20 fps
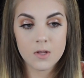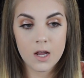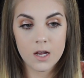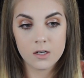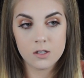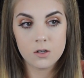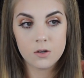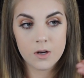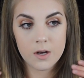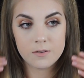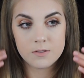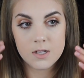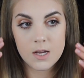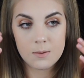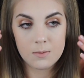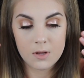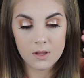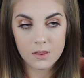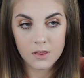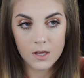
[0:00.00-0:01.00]
I don't have
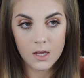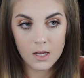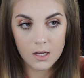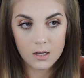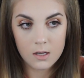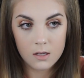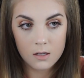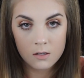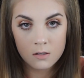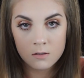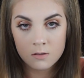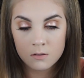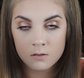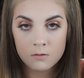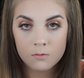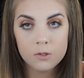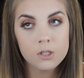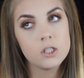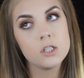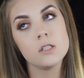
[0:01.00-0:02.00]
time to think,
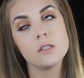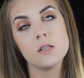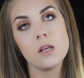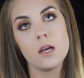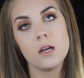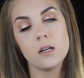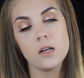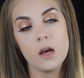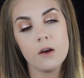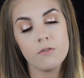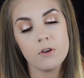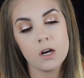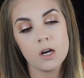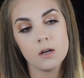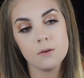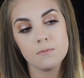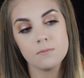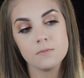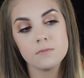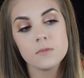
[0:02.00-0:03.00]
which is like
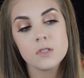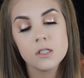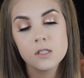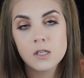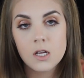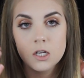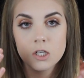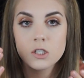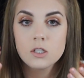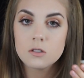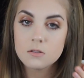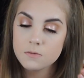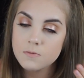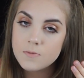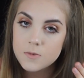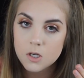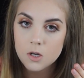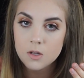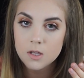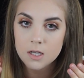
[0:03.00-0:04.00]
never, because I
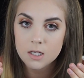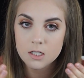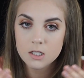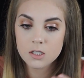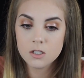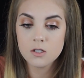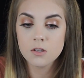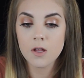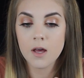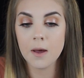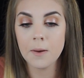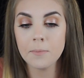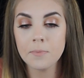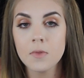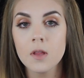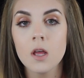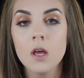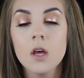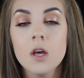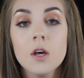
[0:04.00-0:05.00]
just don't like to do that.
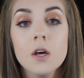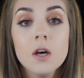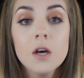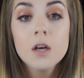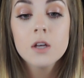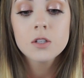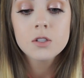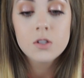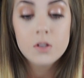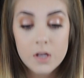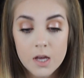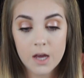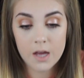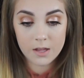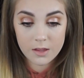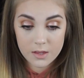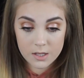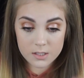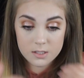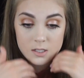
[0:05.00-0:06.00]
So
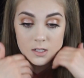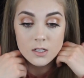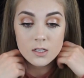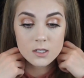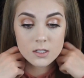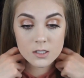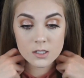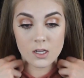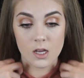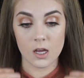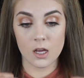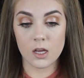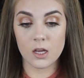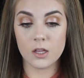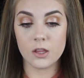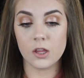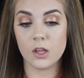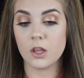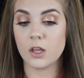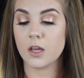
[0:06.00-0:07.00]
yeah, this is
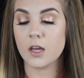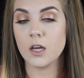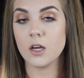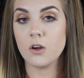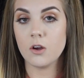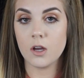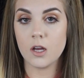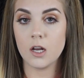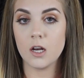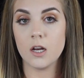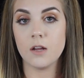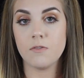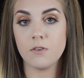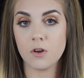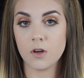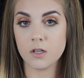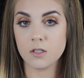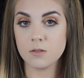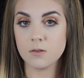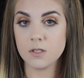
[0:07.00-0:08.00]
the look I created. If you
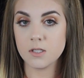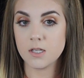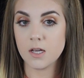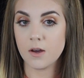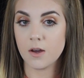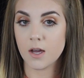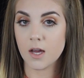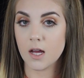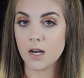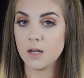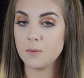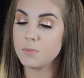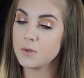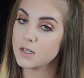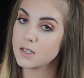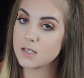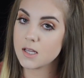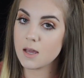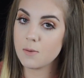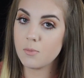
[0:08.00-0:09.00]
guys want to see how I got it,
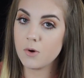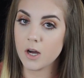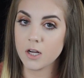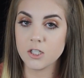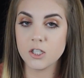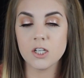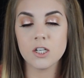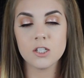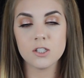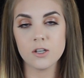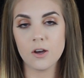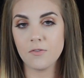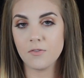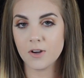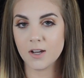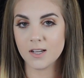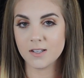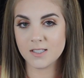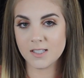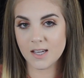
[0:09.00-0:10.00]
please keep watching. Don't
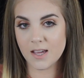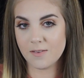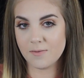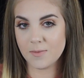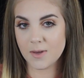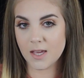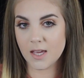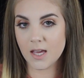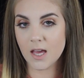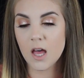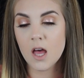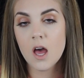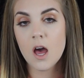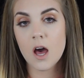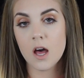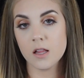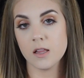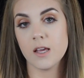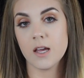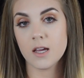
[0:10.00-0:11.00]
forget to give me
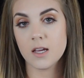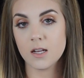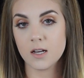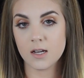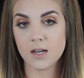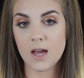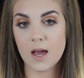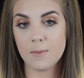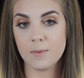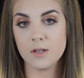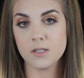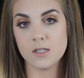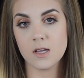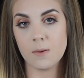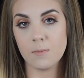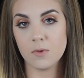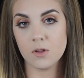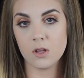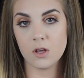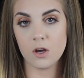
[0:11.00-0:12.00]
a like and a comment
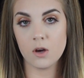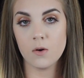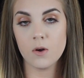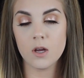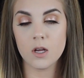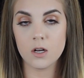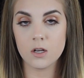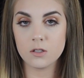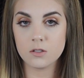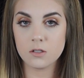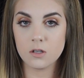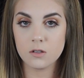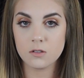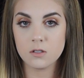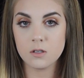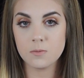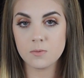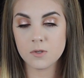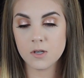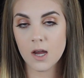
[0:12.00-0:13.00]
down below, and also
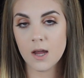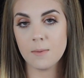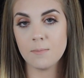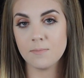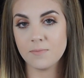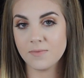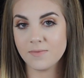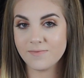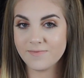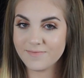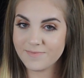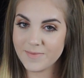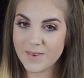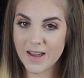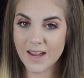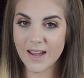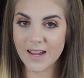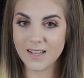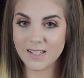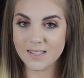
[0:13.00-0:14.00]
subscribe.
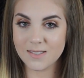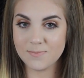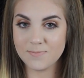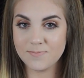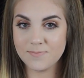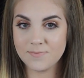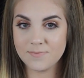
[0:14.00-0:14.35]
Bye guys.